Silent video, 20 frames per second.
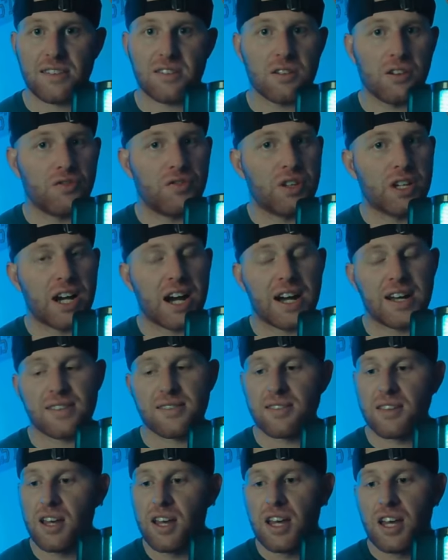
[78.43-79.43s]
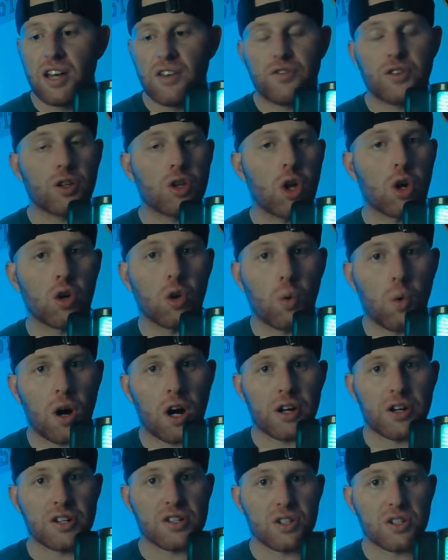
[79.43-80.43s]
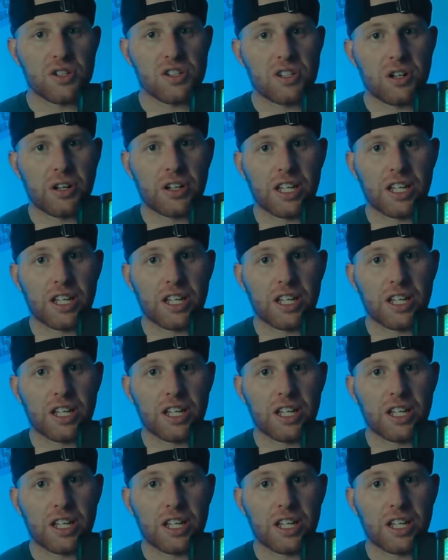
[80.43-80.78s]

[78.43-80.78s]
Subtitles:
So if you guys, if your local waters are starting